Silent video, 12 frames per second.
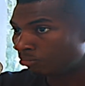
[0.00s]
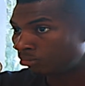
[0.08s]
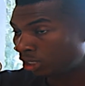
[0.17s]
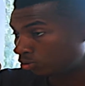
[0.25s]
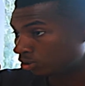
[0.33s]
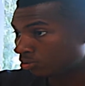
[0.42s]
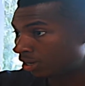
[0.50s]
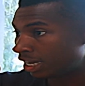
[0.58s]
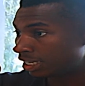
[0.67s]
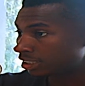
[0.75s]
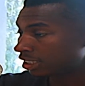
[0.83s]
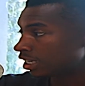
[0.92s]
Which was
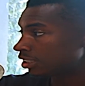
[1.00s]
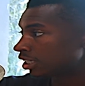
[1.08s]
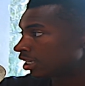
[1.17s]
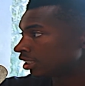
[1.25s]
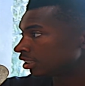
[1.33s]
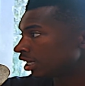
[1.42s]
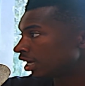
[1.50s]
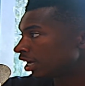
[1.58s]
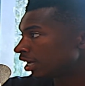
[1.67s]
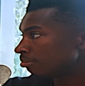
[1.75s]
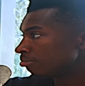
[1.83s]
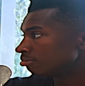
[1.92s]
quite exciting at the
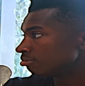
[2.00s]
time.